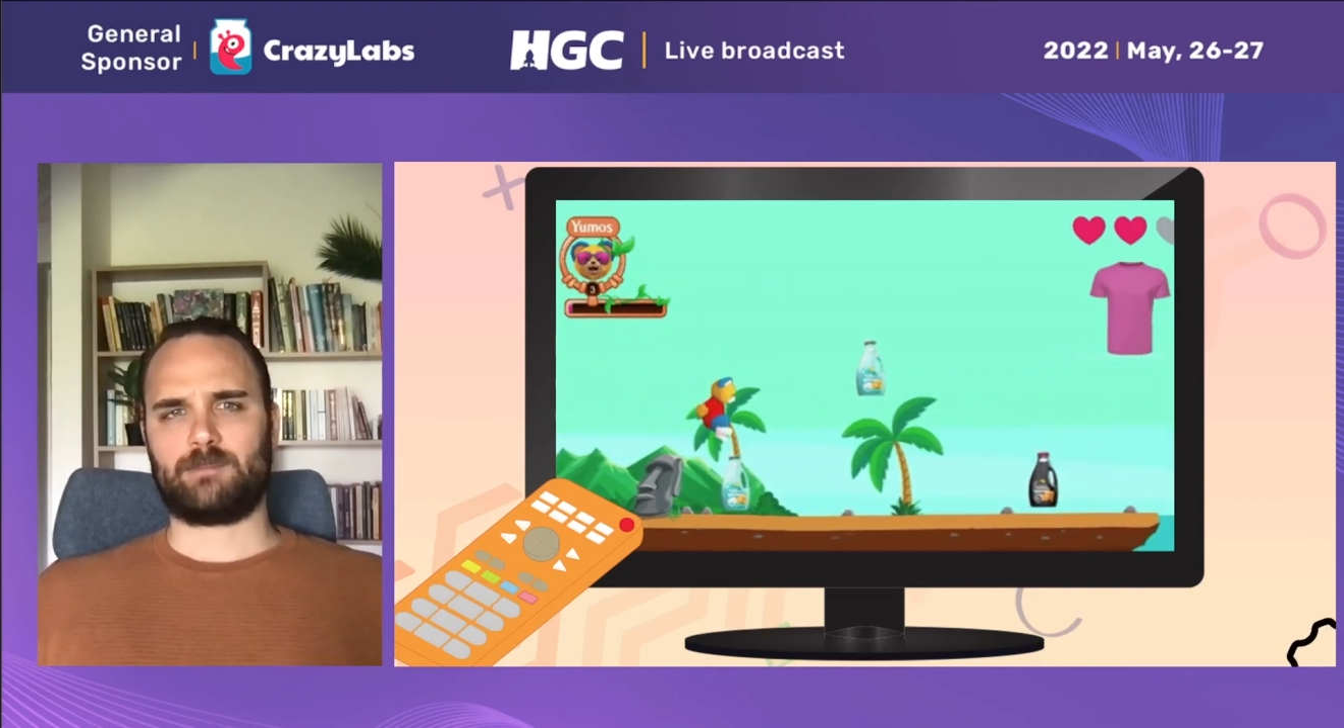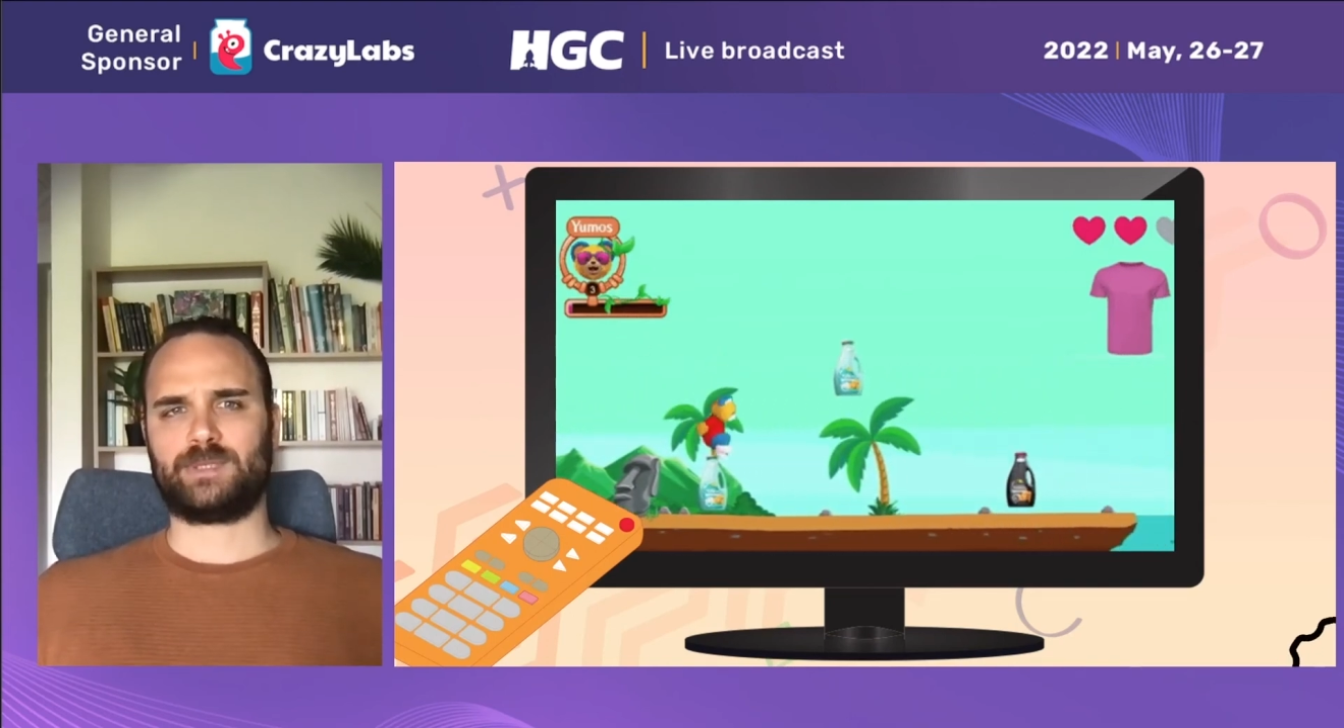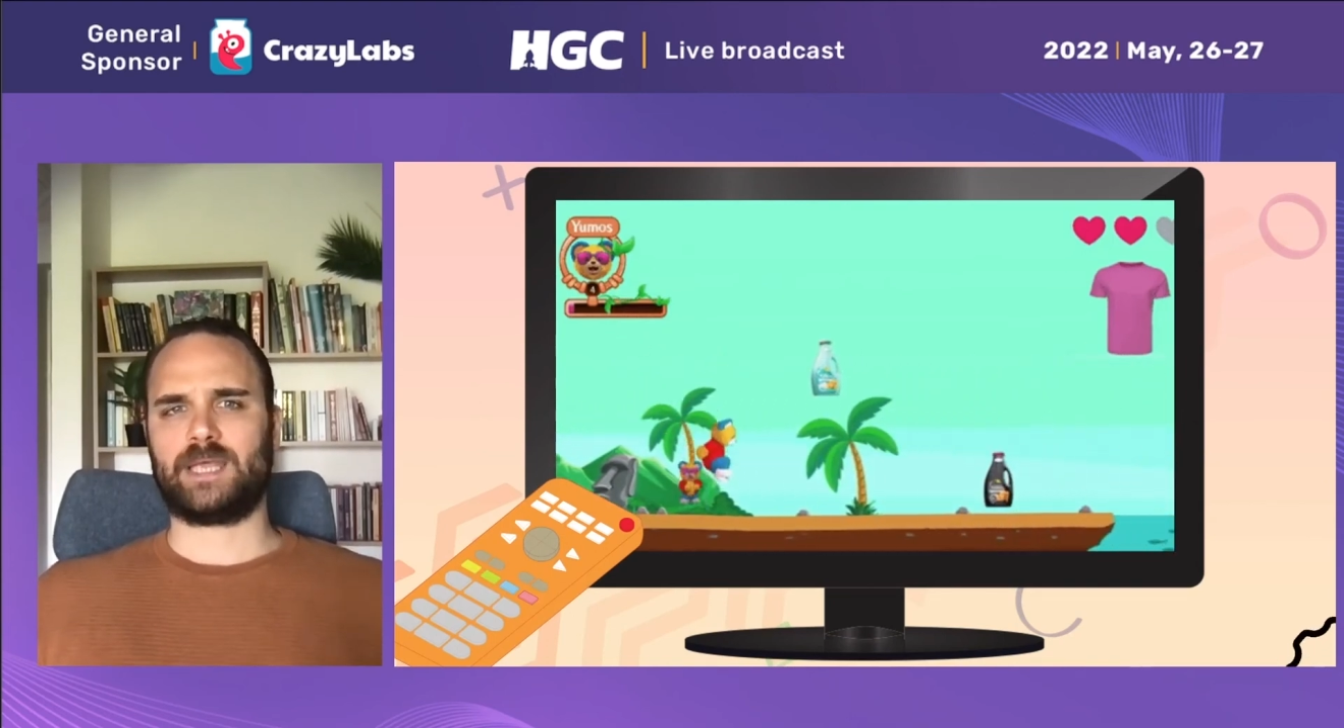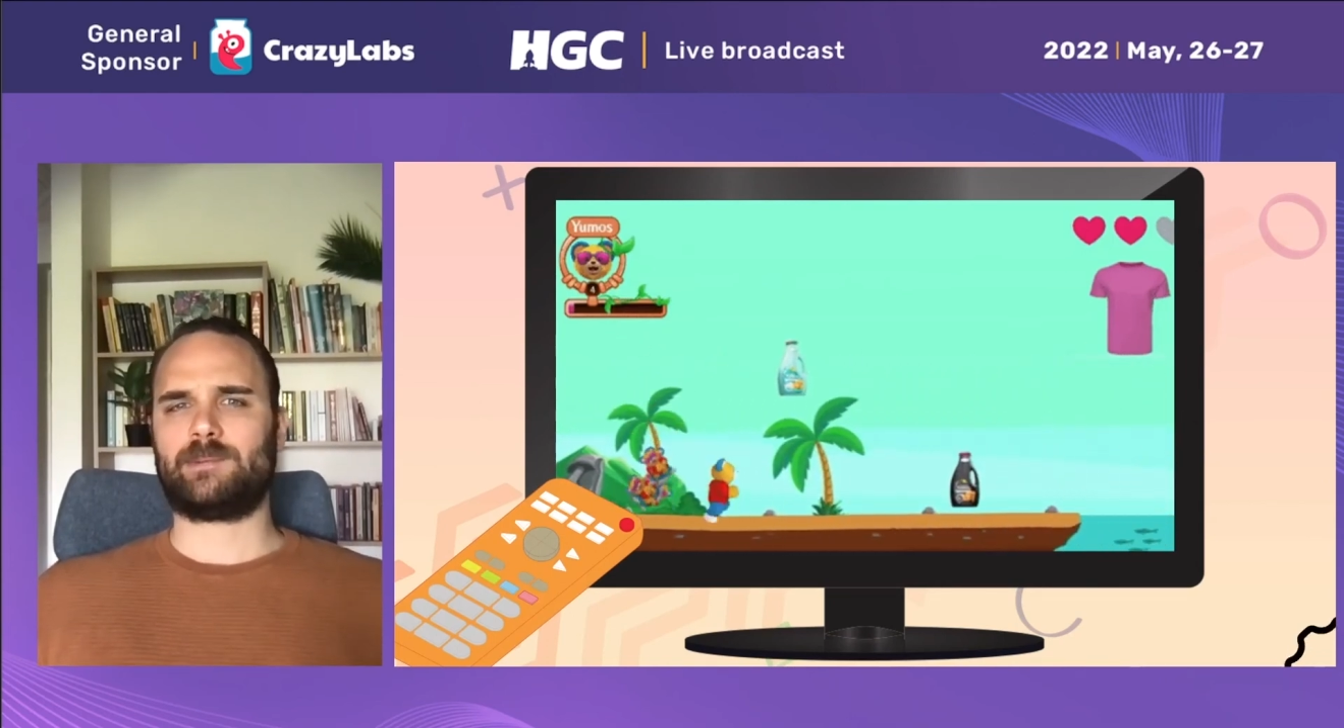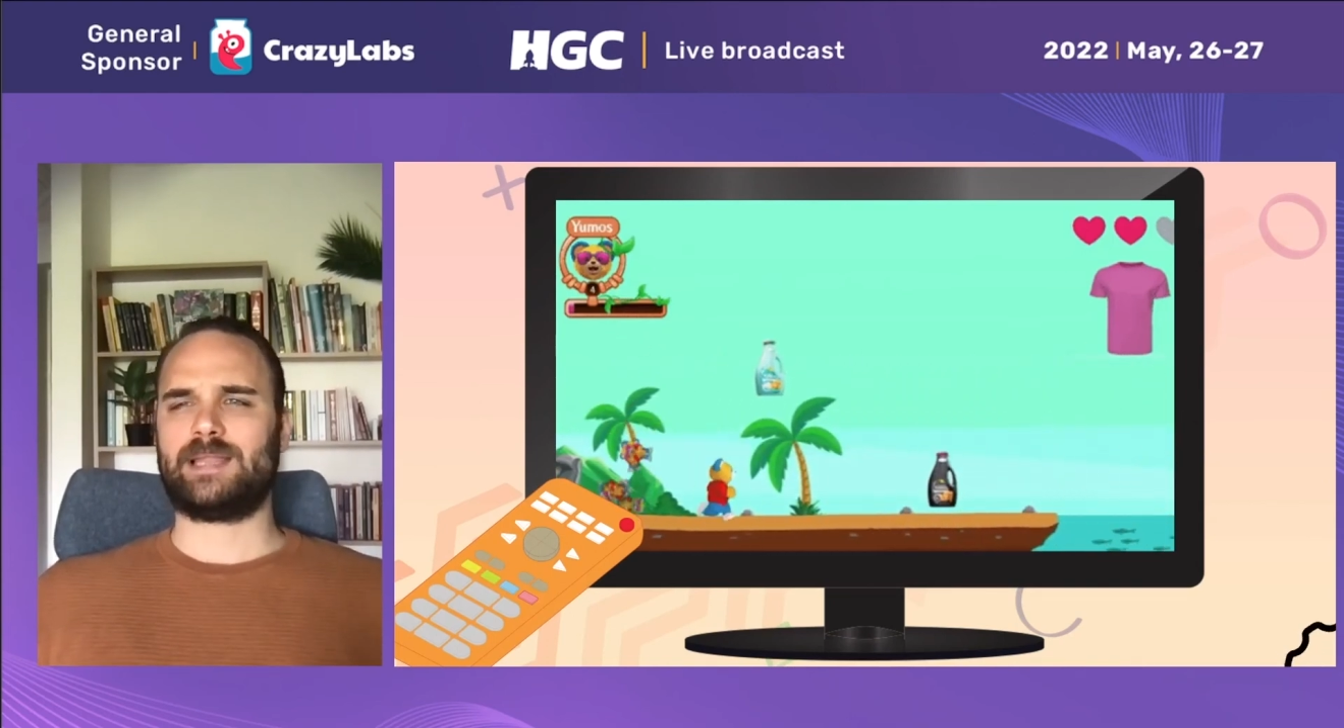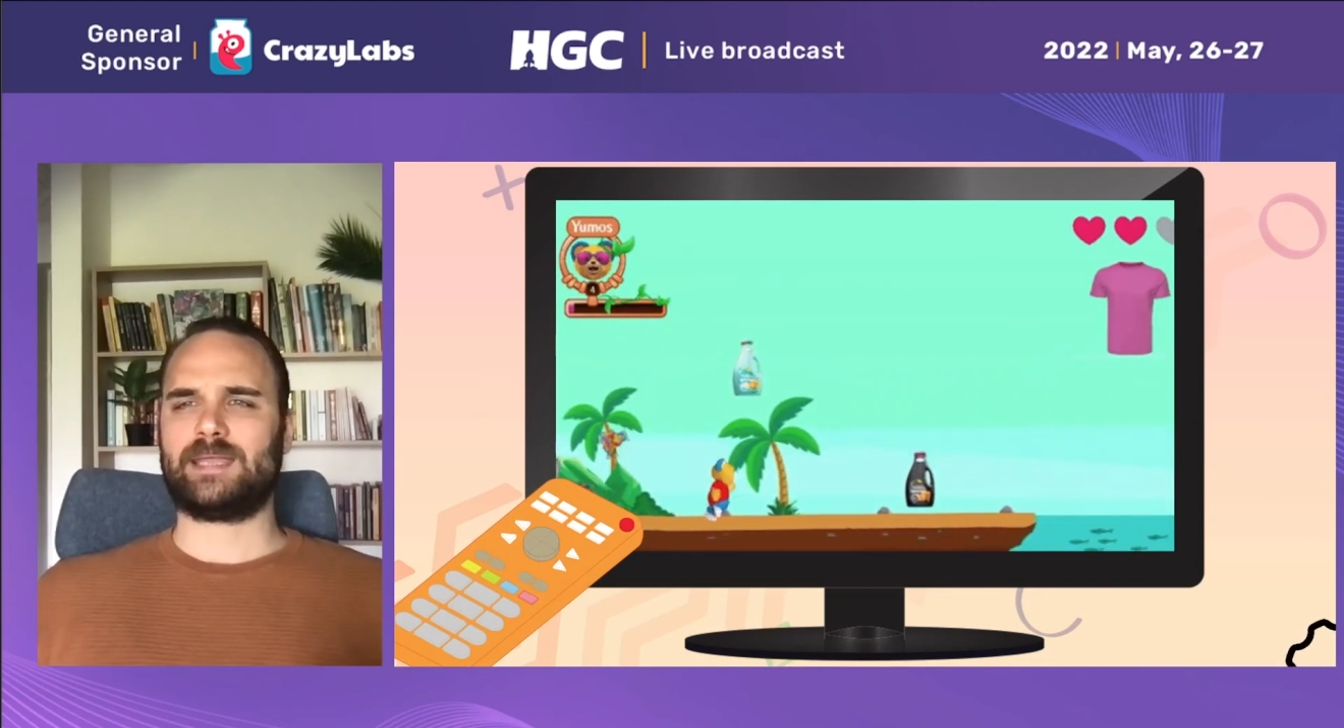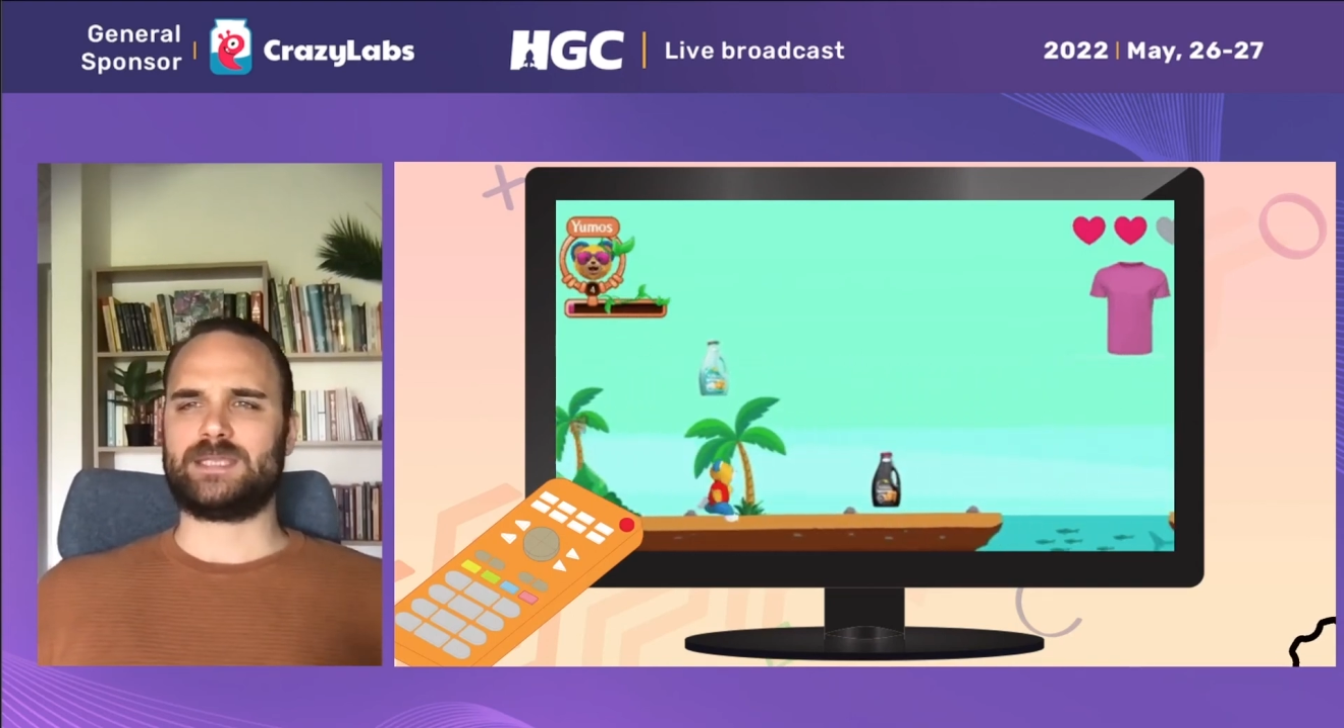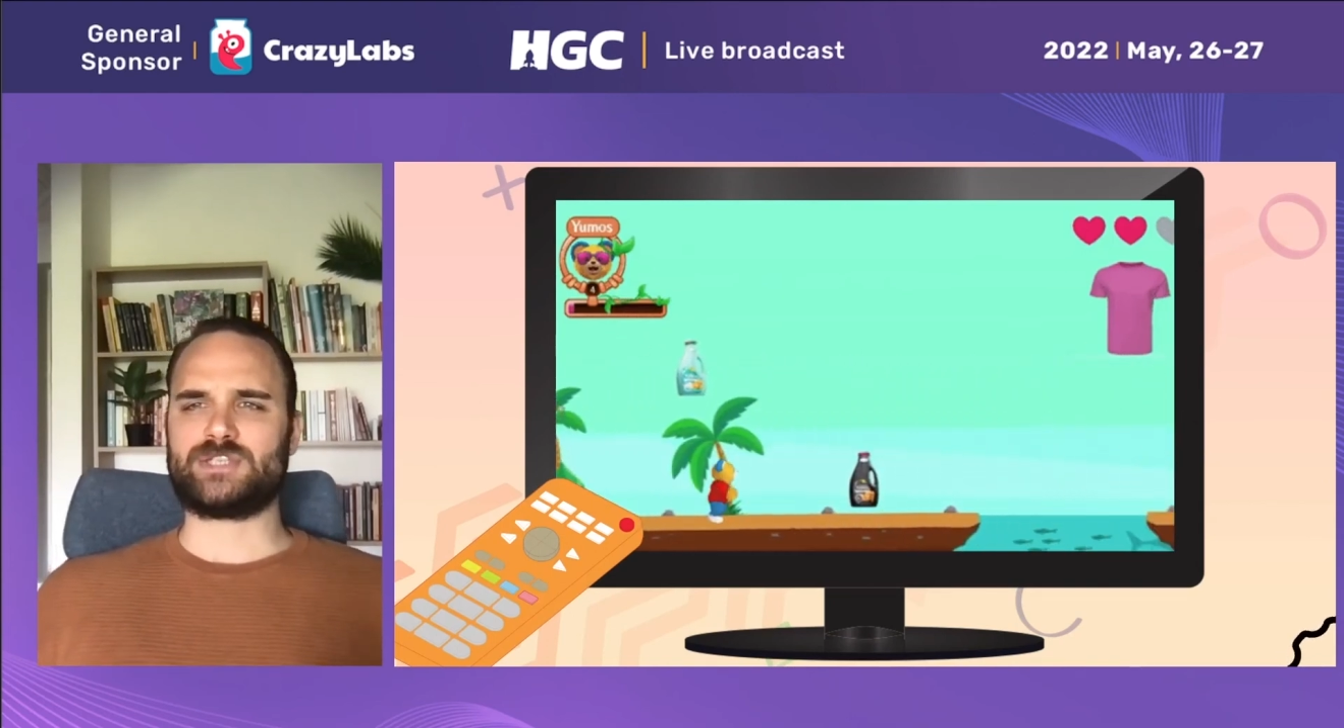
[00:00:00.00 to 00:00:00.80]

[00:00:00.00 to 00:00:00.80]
playable and